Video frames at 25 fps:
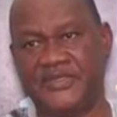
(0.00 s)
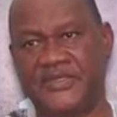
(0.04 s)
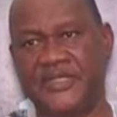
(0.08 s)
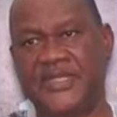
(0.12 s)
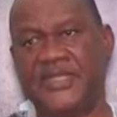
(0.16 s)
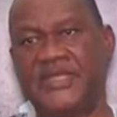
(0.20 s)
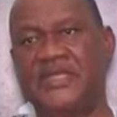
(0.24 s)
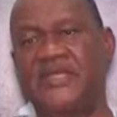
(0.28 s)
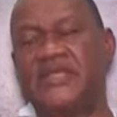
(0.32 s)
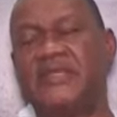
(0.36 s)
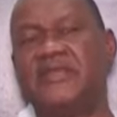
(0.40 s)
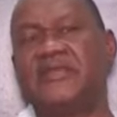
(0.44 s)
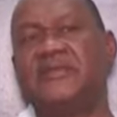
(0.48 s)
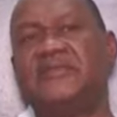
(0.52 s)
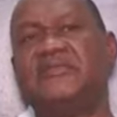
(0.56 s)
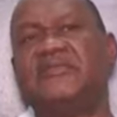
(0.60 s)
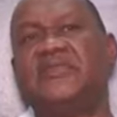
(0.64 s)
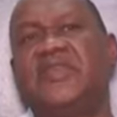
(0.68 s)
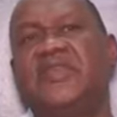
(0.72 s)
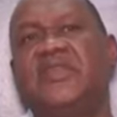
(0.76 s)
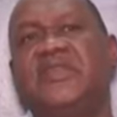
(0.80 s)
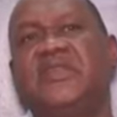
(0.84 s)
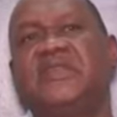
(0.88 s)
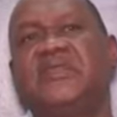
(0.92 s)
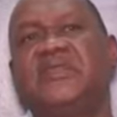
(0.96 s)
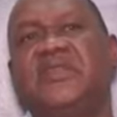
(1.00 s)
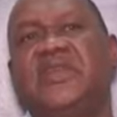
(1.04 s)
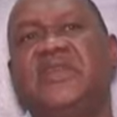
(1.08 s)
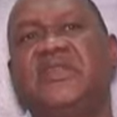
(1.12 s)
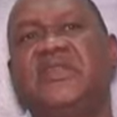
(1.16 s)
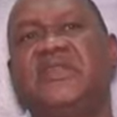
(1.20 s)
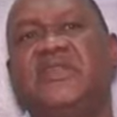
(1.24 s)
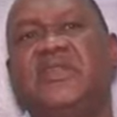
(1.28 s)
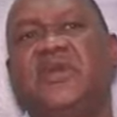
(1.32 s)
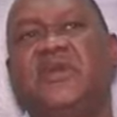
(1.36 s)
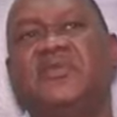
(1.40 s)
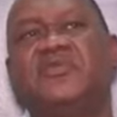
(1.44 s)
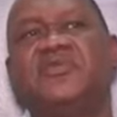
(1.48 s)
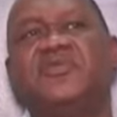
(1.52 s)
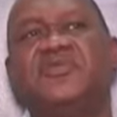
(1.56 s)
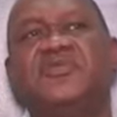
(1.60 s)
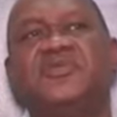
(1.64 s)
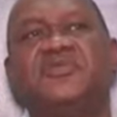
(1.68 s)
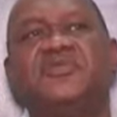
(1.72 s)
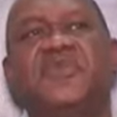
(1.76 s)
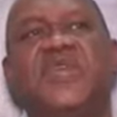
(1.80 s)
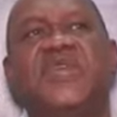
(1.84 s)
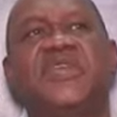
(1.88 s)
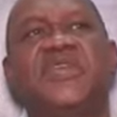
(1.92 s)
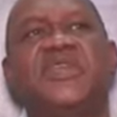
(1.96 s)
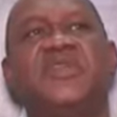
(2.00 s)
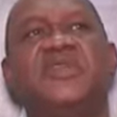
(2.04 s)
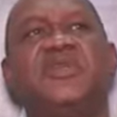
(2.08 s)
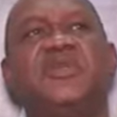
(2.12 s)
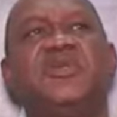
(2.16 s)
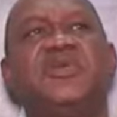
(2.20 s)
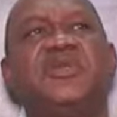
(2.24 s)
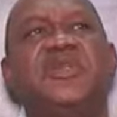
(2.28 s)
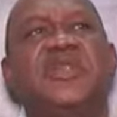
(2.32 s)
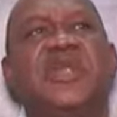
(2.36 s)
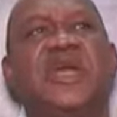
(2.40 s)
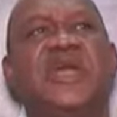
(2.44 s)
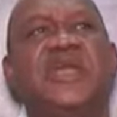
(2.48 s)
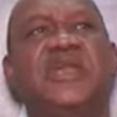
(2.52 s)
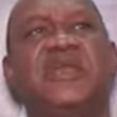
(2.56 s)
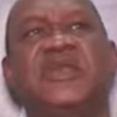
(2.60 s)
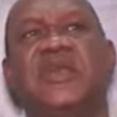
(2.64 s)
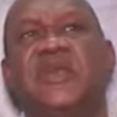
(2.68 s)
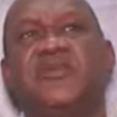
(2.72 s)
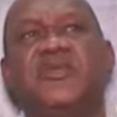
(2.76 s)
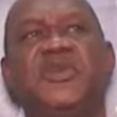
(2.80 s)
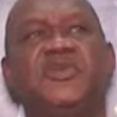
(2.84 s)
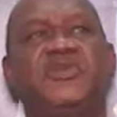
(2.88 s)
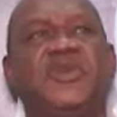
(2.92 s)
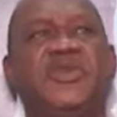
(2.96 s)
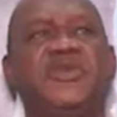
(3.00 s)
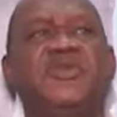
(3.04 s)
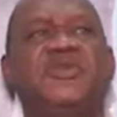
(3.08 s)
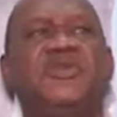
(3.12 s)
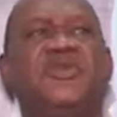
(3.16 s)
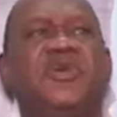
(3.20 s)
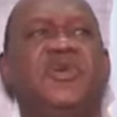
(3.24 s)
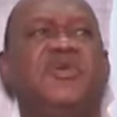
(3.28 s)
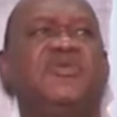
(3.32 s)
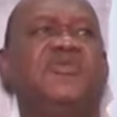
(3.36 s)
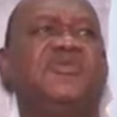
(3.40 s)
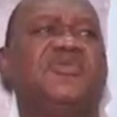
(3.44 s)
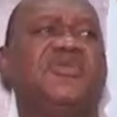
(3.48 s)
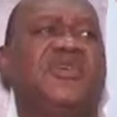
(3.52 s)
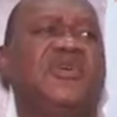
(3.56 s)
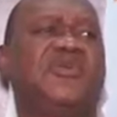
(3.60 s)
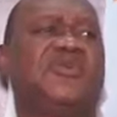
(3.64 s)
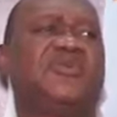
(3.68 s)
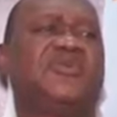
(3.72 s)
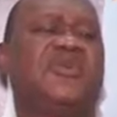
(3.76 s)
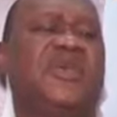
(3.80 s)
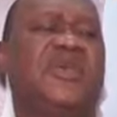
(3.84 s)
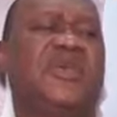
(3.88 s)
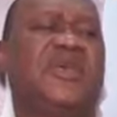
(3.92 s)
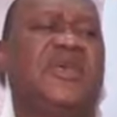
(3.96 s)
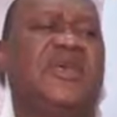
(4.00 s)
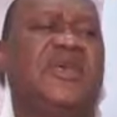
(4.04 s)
They love to make it look like, I mean, when you come from